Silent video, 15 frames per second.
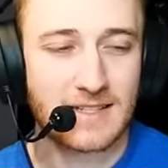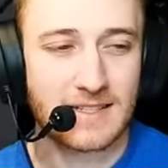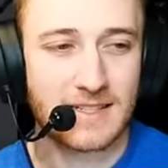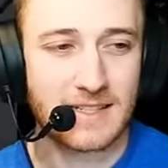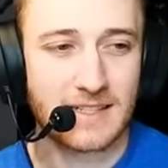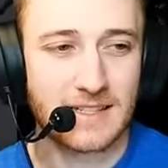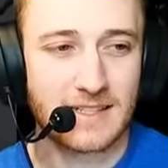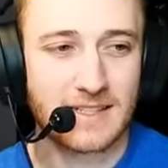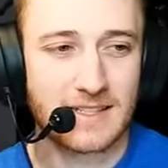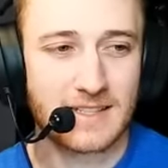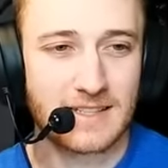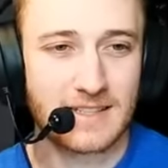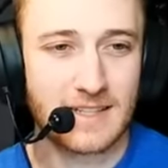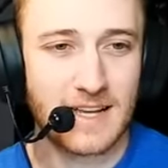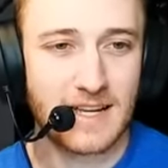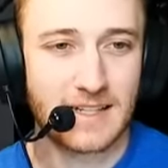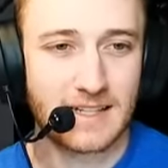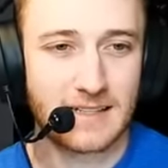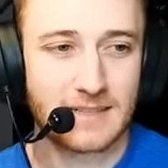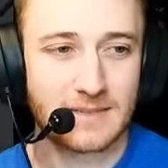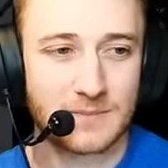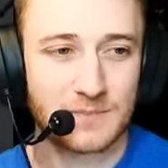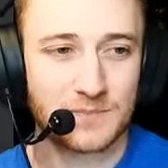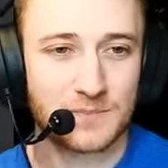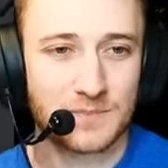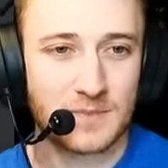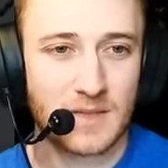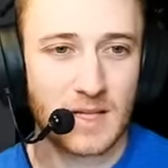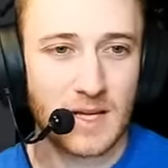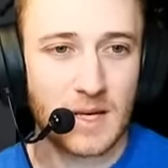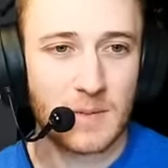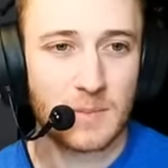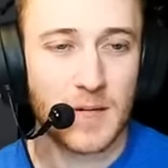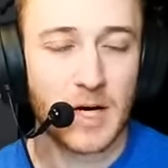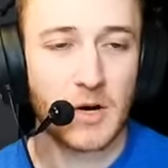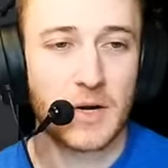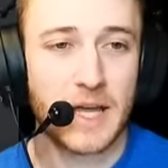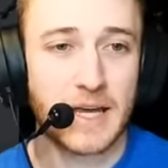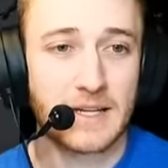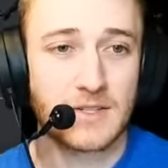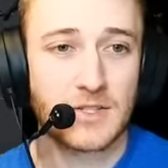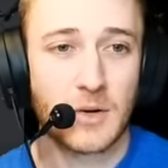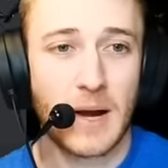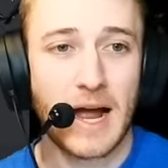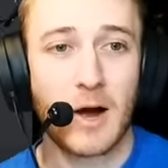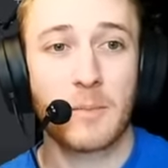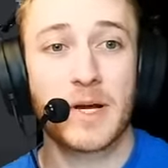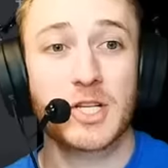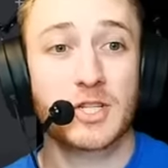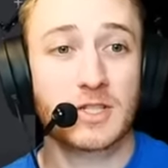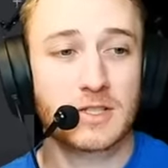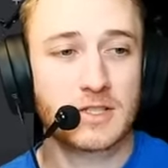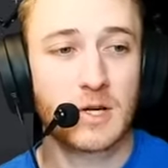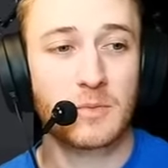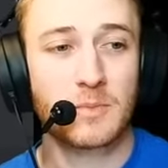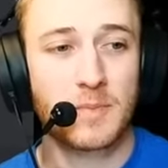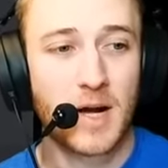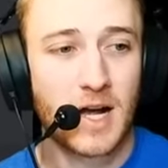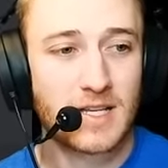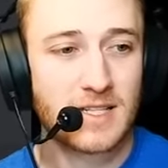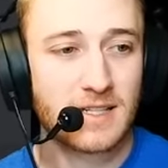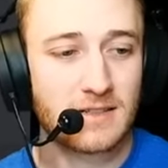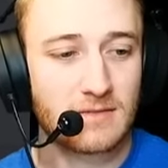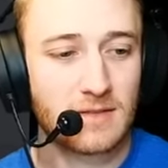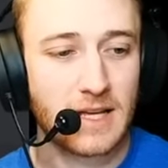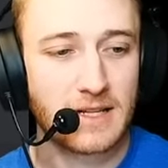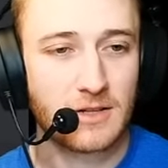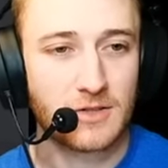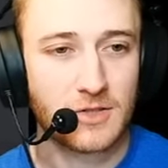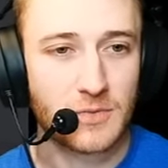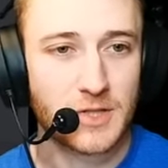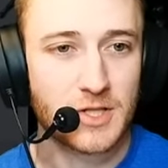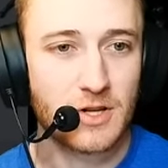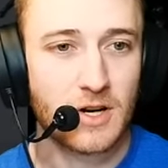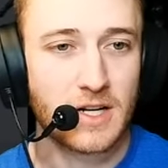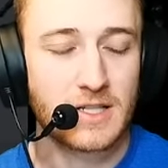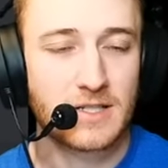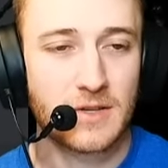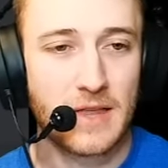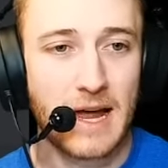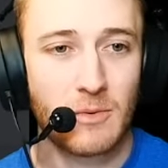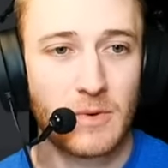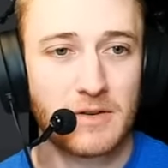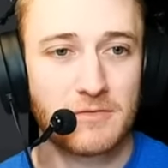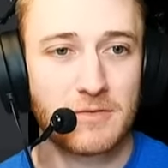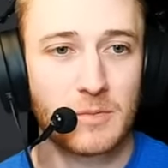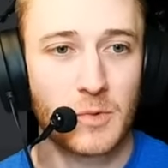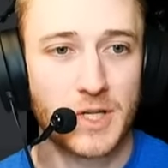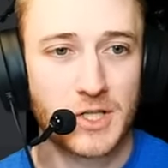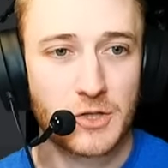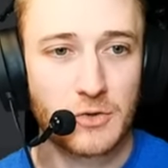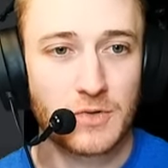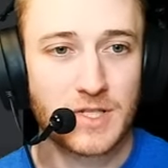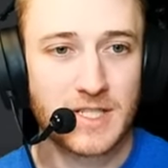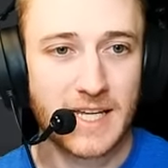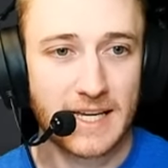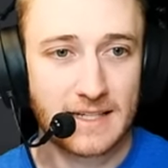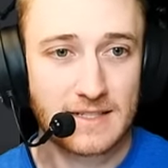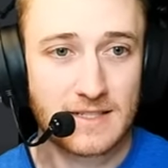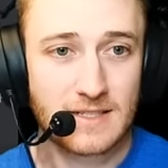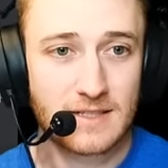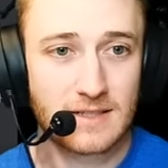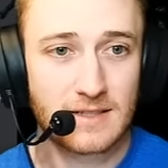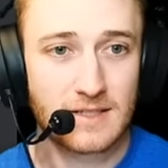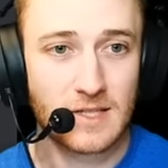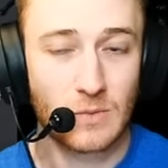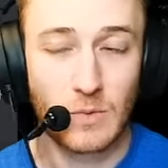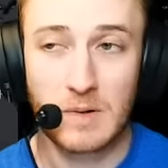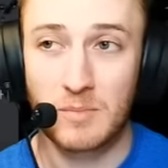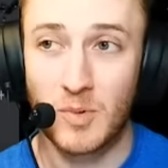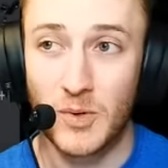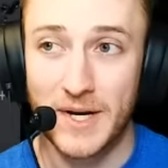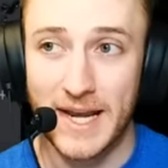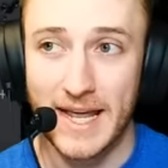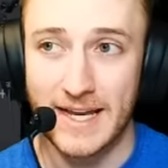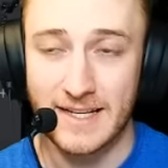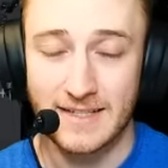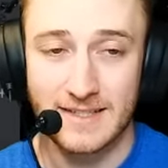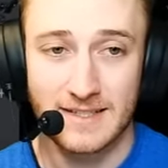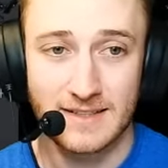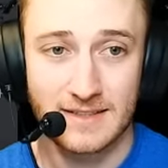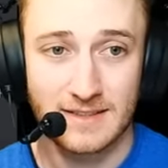See, this is like. But okay. So how much? So pause it, or switch targets. So that went from what 2.6 to 1.8.